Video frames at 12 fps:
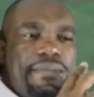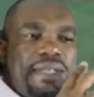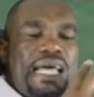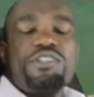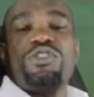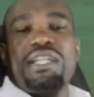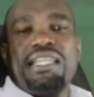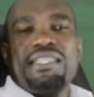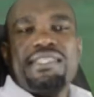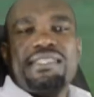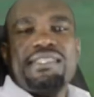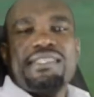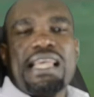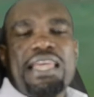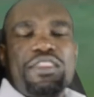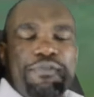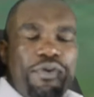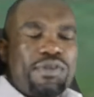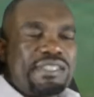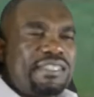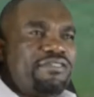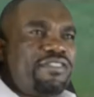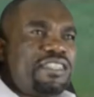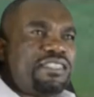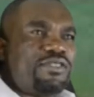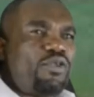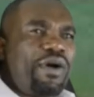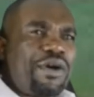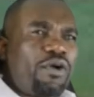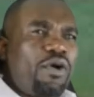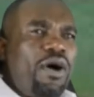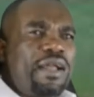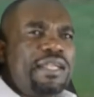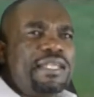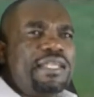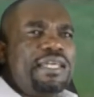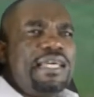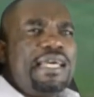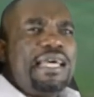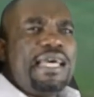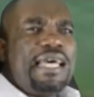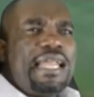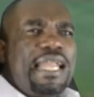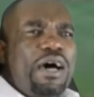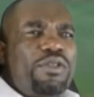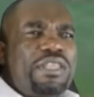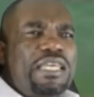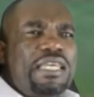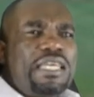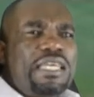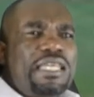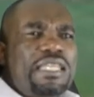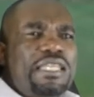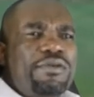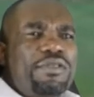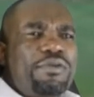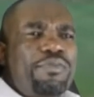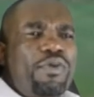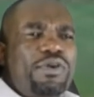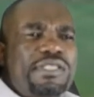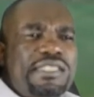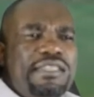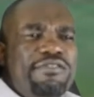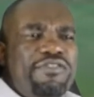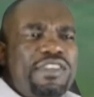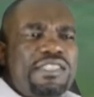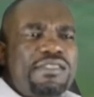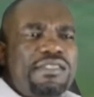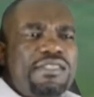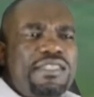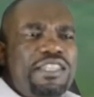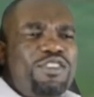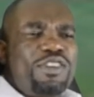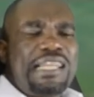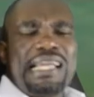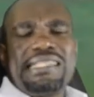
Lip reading: naturalists and the positivists going on, now the positivists did not